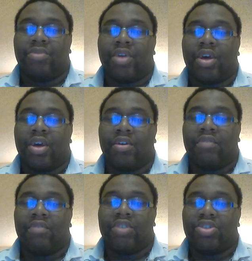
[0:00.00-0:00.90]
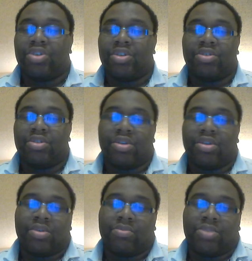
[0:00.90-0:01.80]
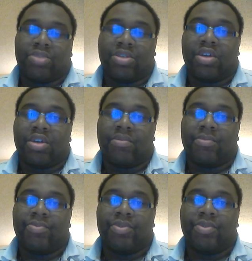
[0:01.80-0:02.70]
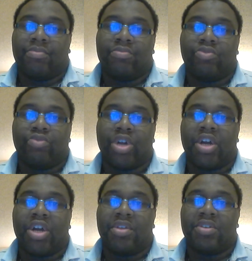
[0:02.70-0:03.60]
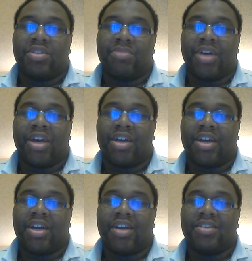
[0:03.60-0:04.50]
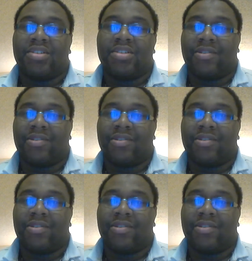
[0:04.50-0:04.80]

uh, eventually they're they're just gonna run out of things to buy. I guess.